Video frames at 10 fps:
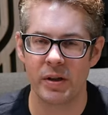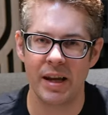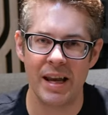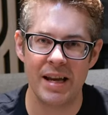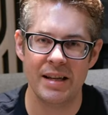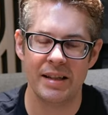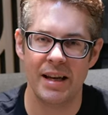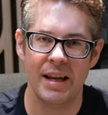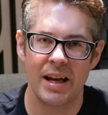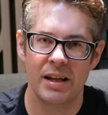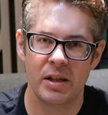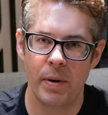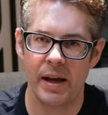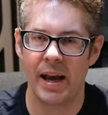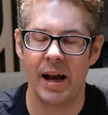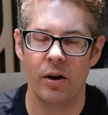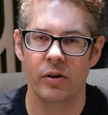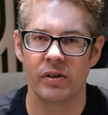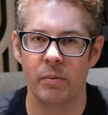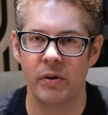It's easy to pick
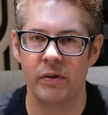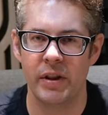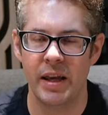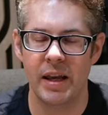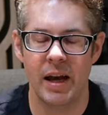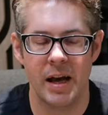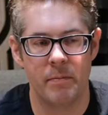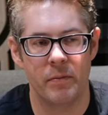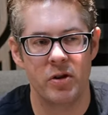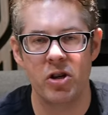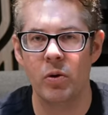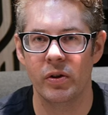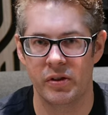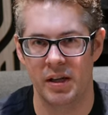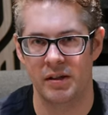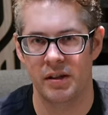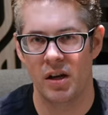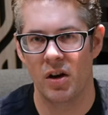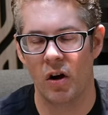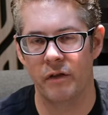out some of the nuances
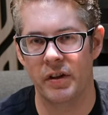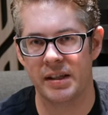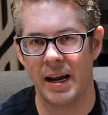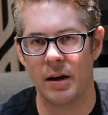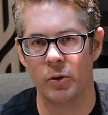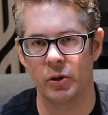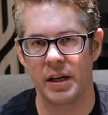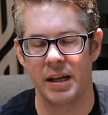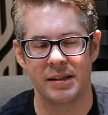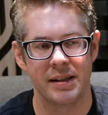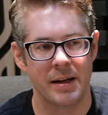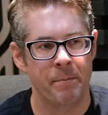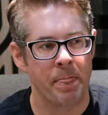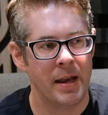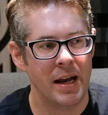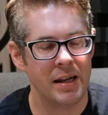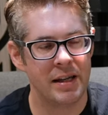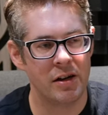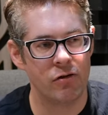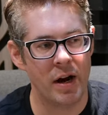of the sound, and it's
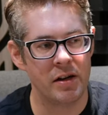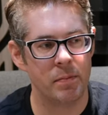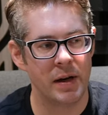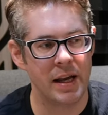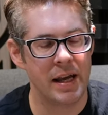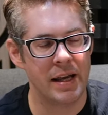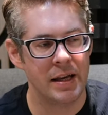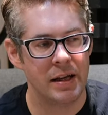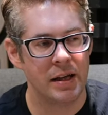incredibly